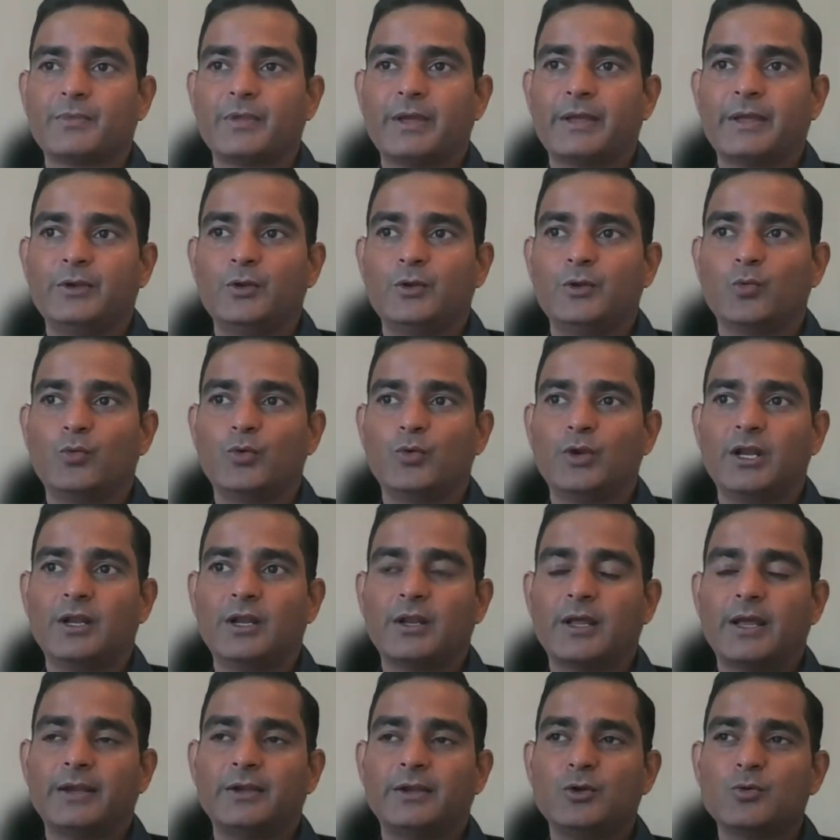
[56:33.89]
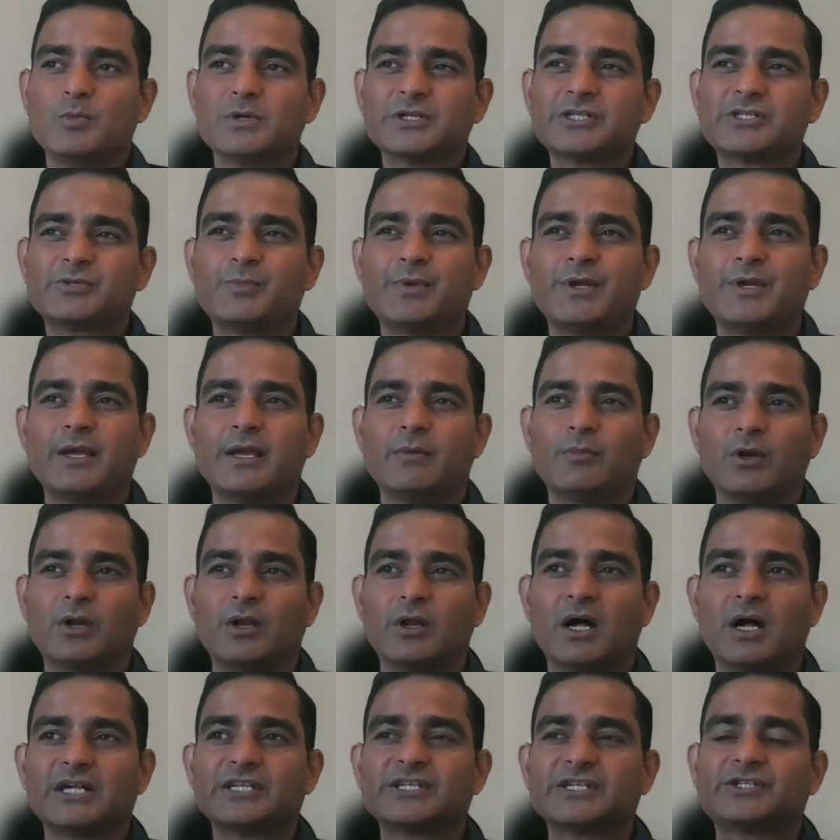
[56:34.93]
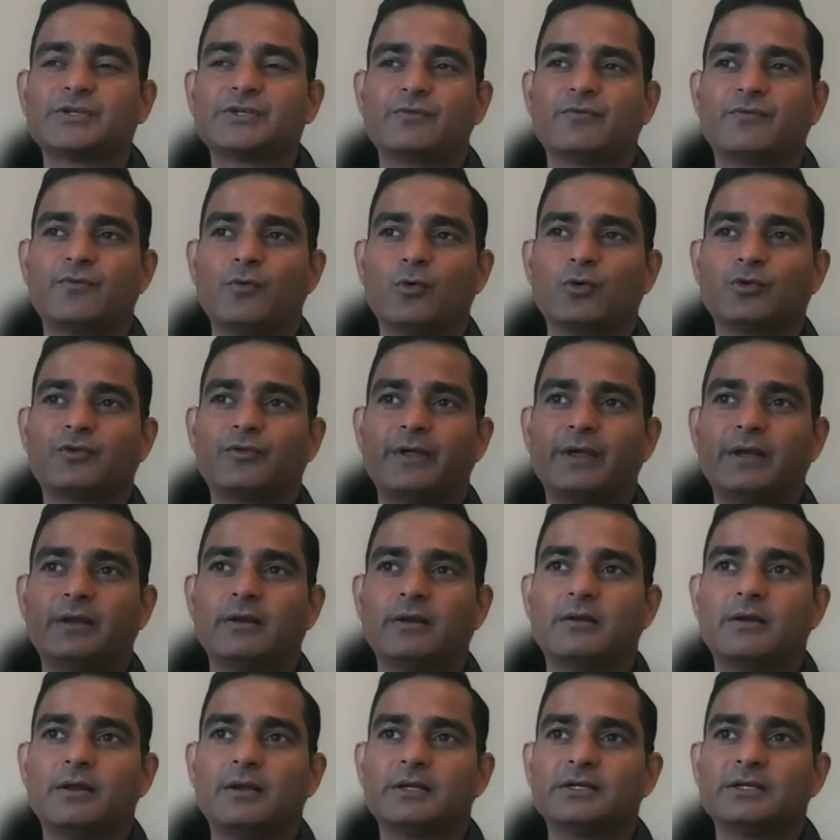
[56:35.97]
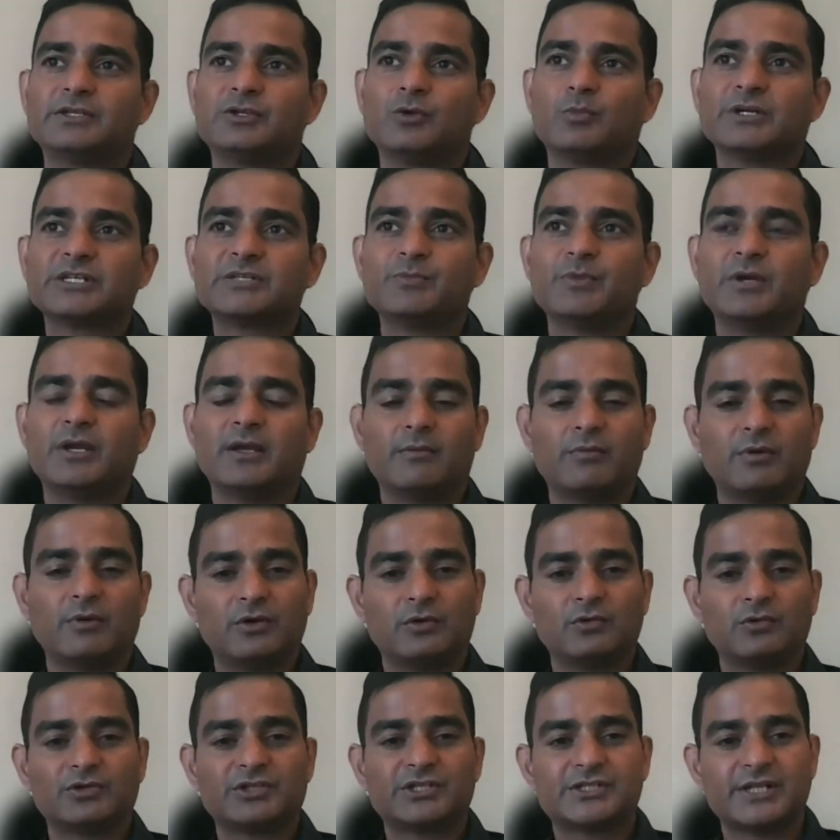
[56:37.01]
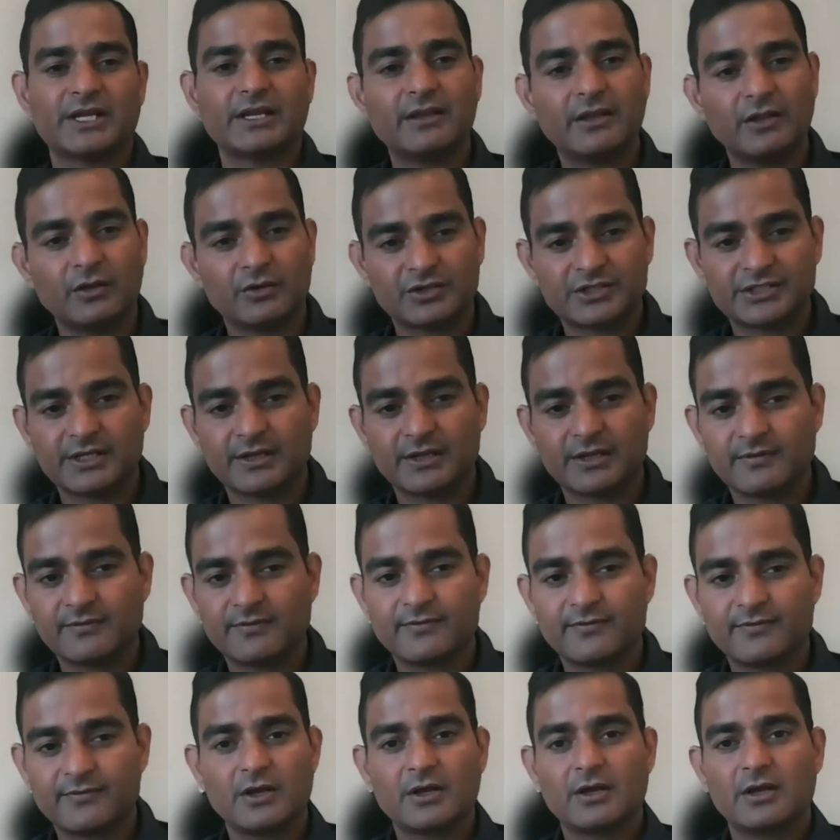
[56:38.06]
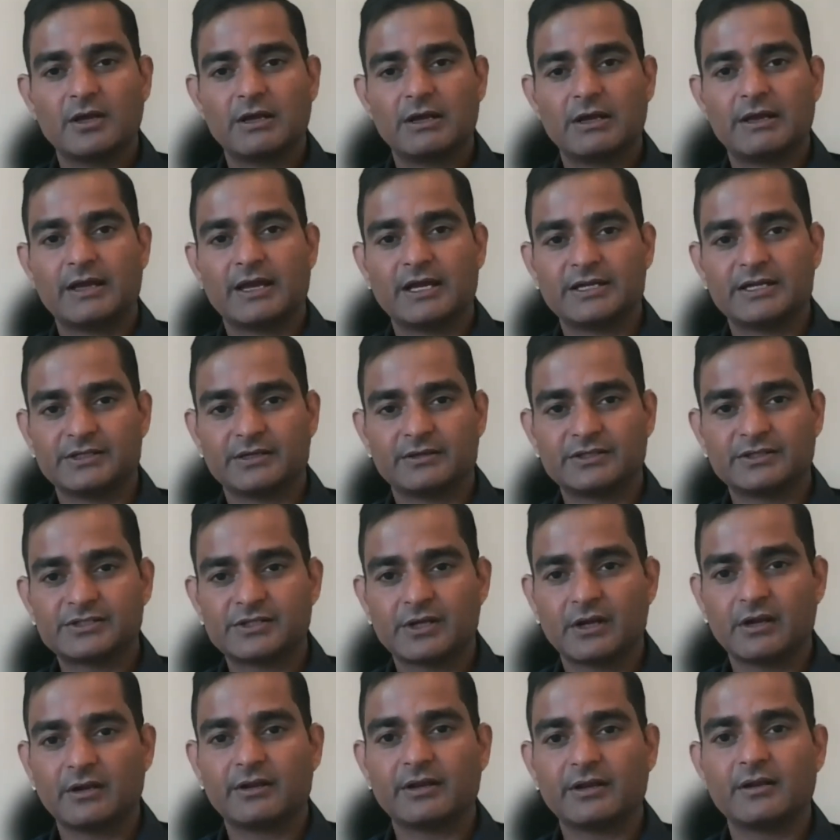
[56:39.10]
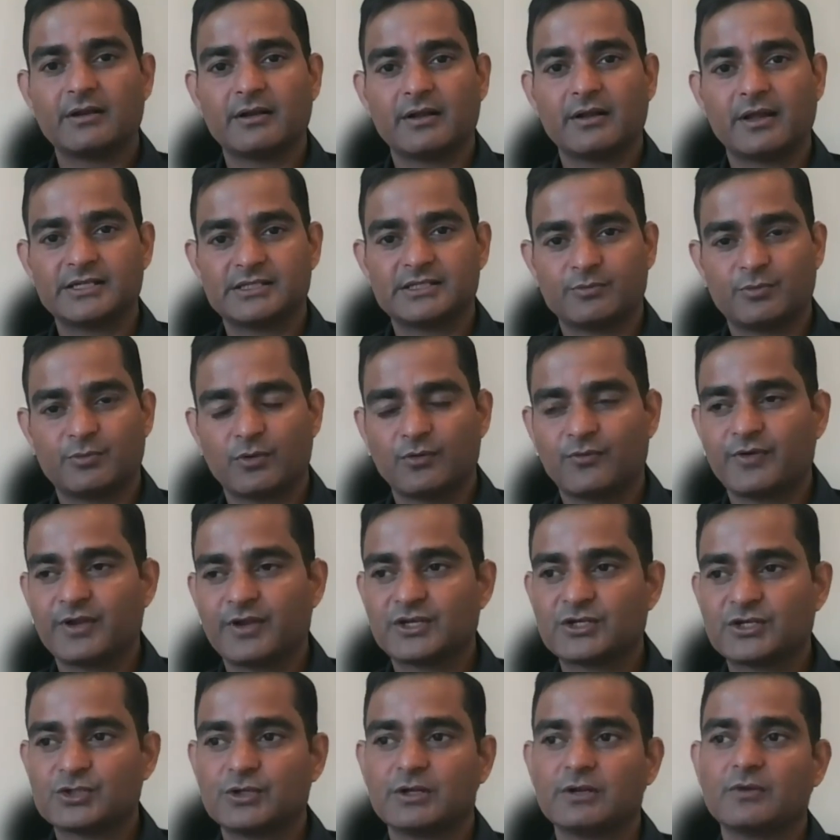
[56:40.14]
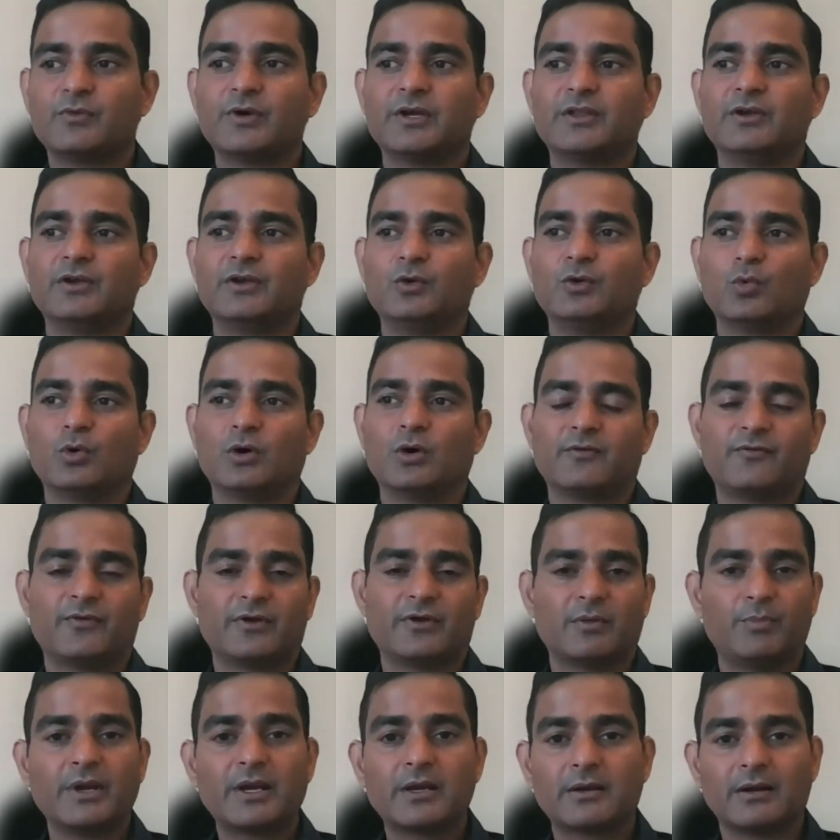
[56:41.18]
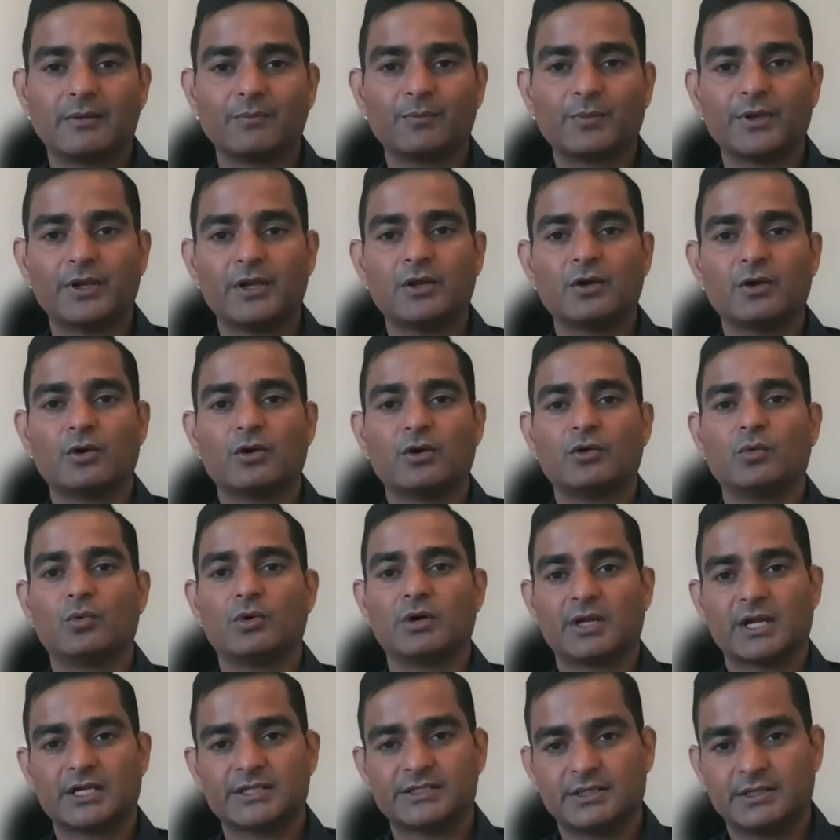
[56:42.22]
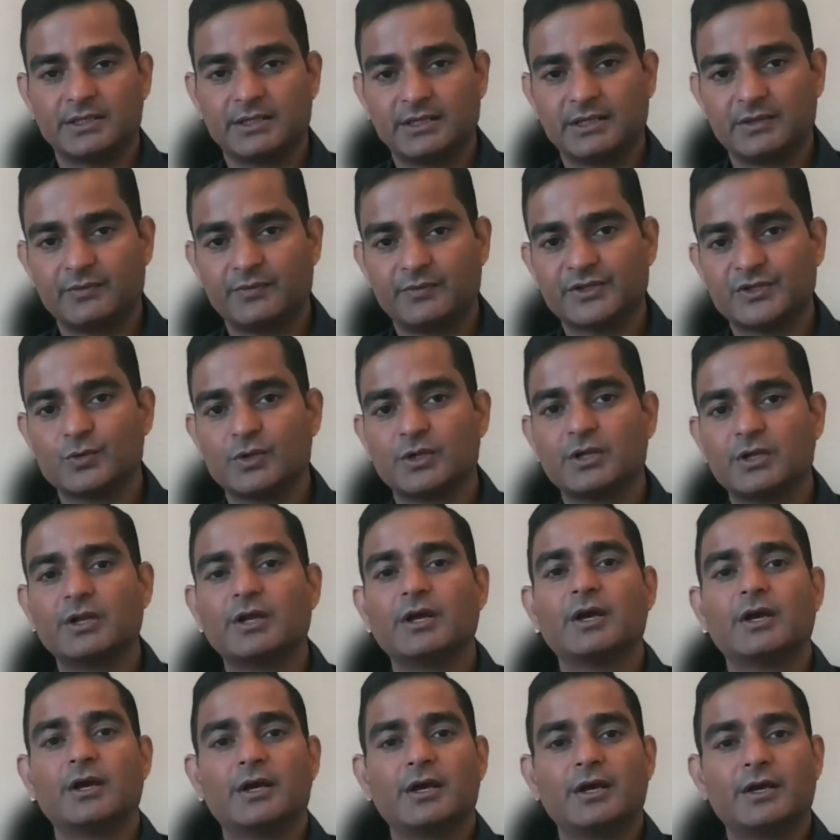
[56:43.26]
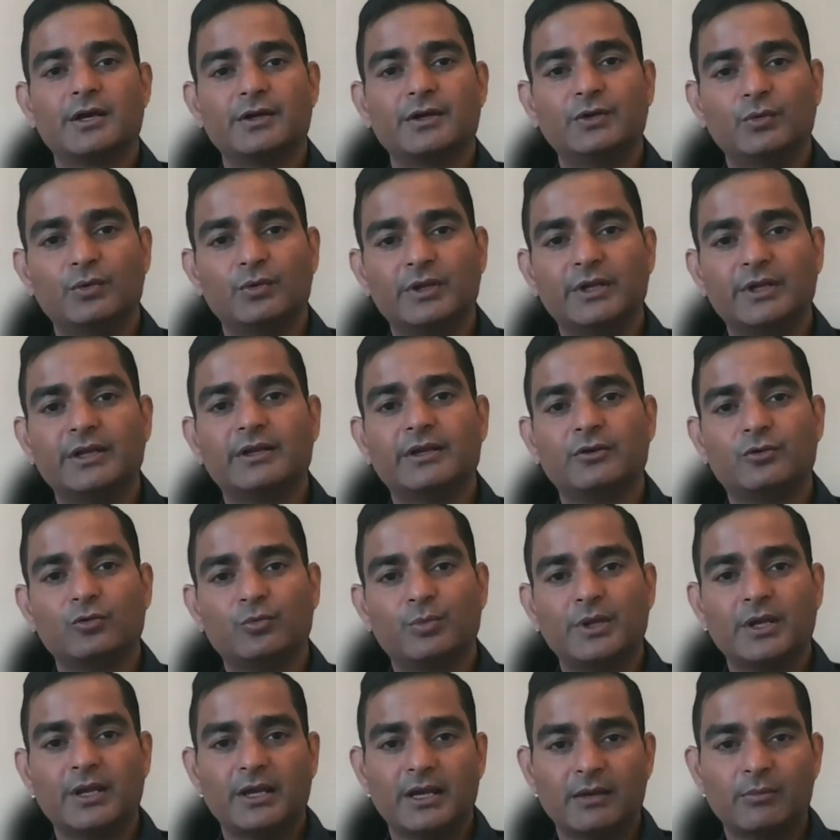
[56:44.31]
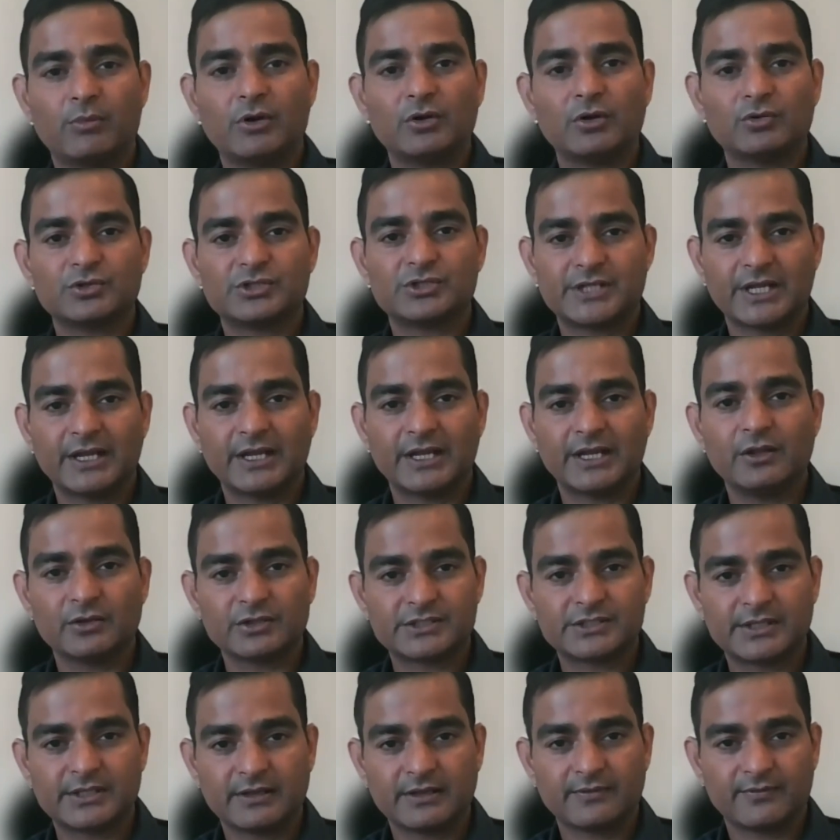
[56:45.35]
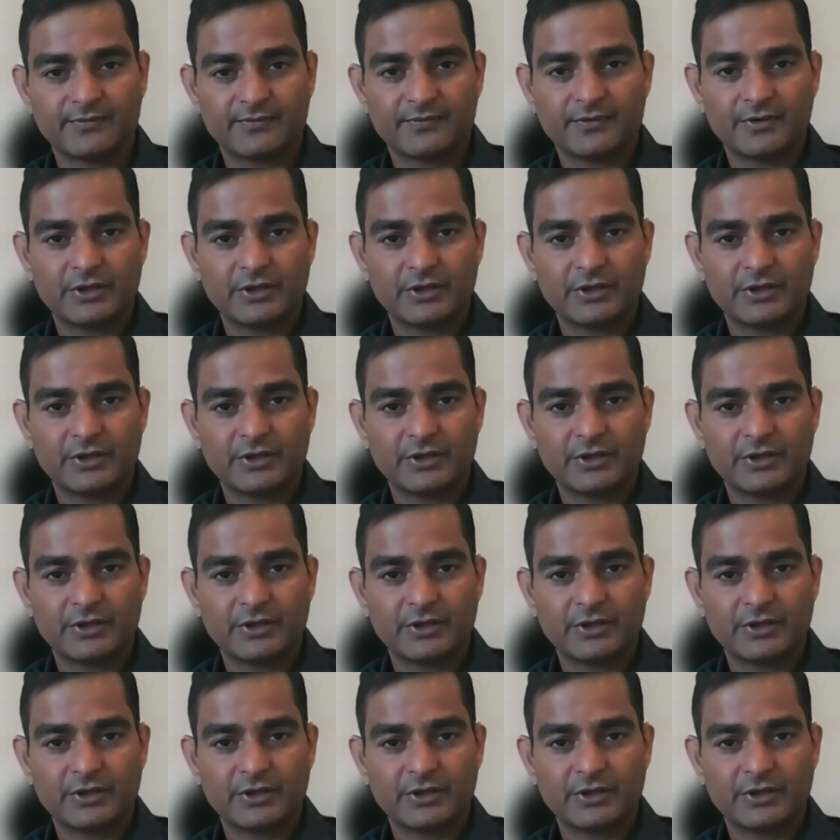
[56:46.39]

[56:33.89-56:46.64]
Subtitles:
You must be able, last 4th thing is you must be able to sell yourself as a consultant, as a professional, whether you work for a big company or you work as an individual. You need to be able to sell yourself.